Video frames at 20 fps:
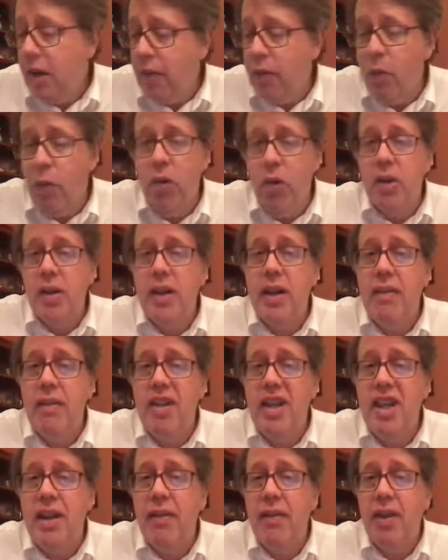Of course,
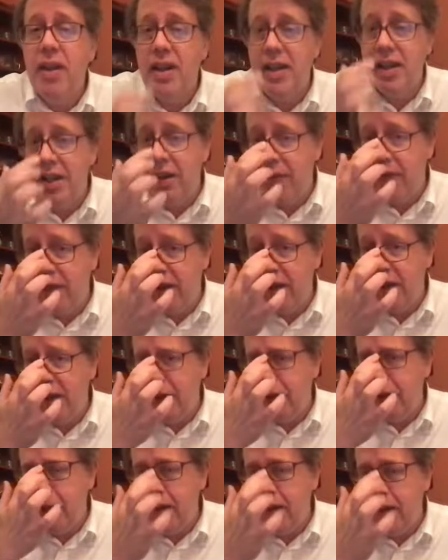in
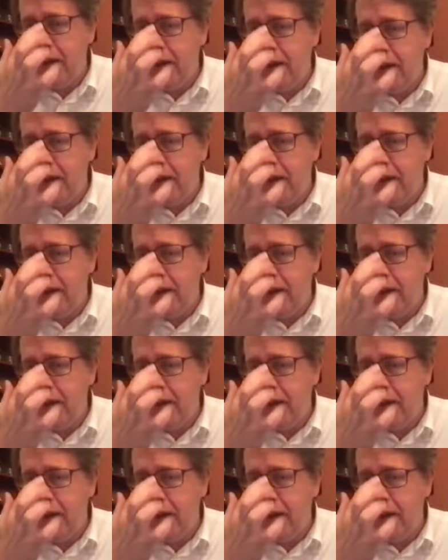1776,